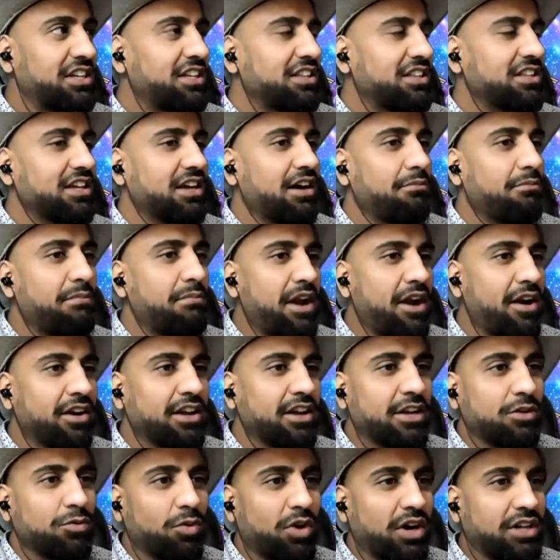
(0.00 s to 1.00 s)
The
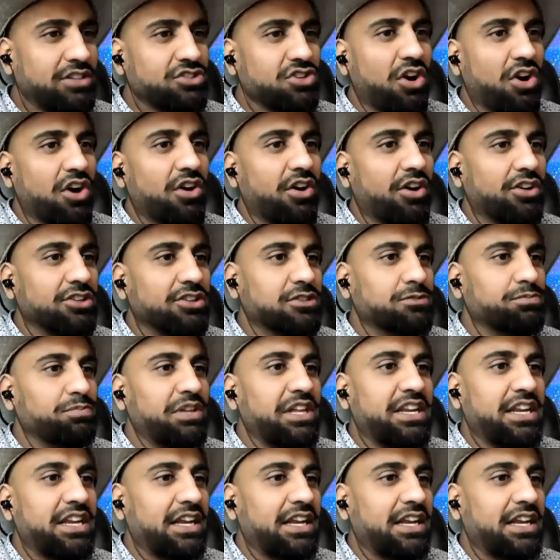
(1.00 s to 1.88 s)
American ones are all split